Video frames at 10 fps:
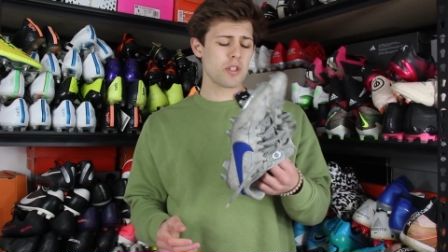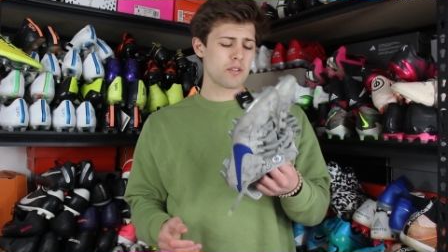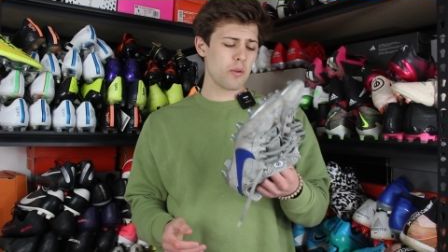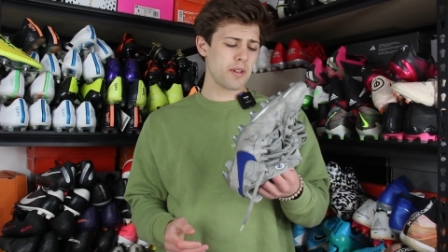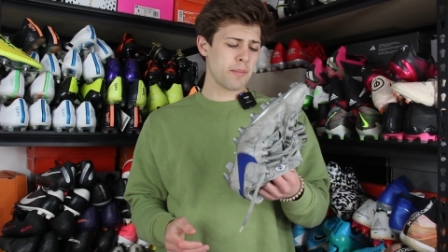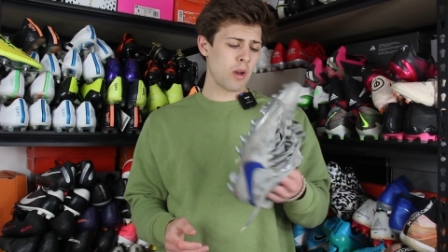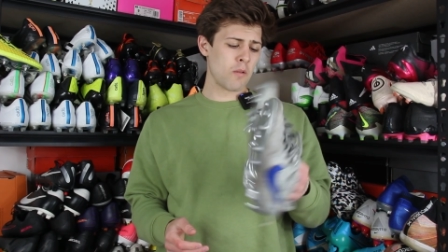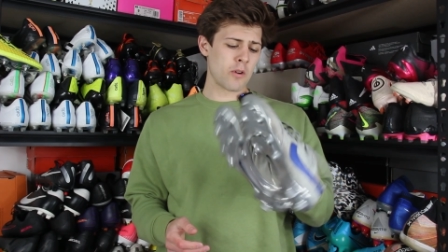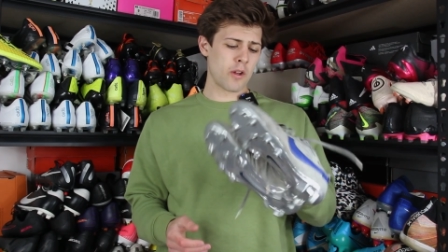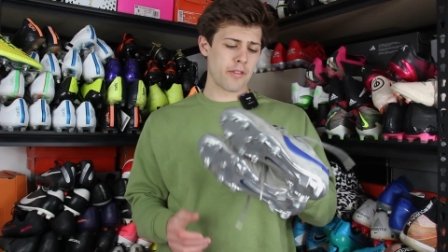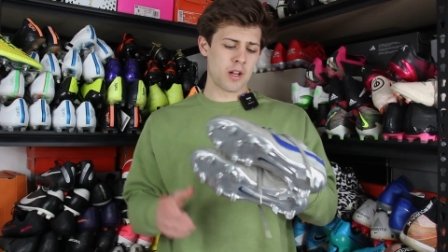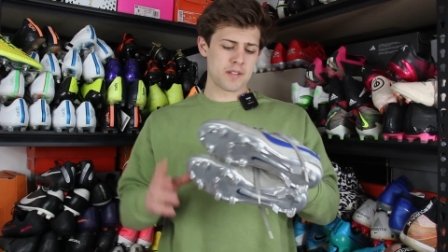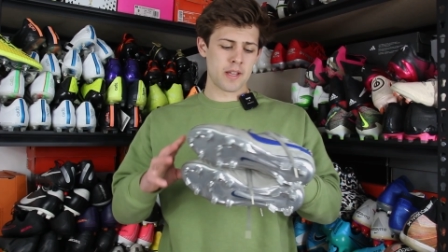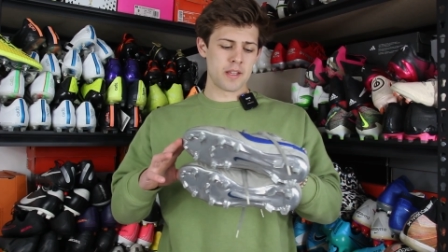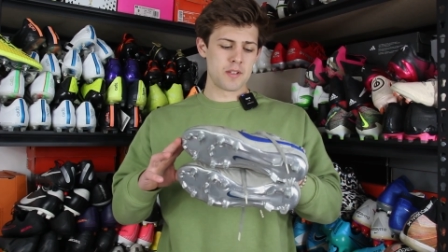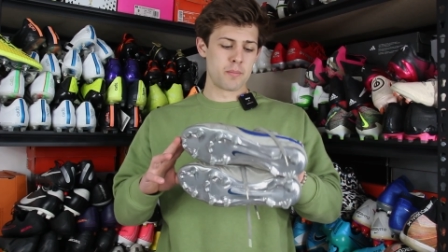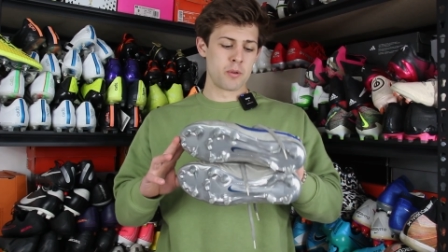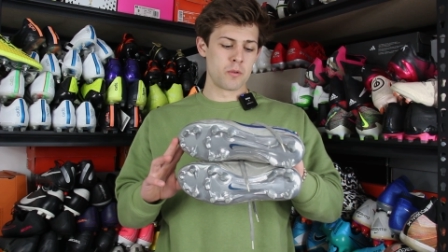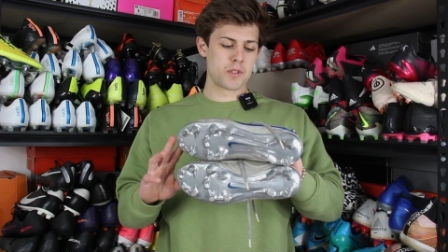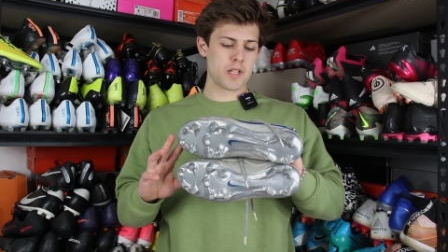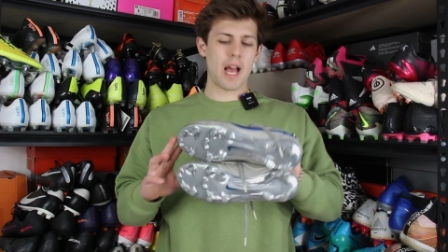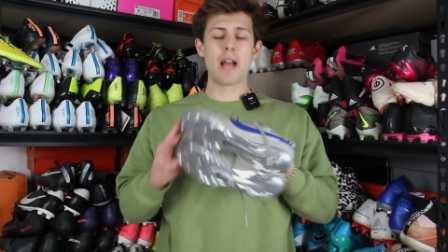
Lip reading: just going to my overall thoughts on these boots,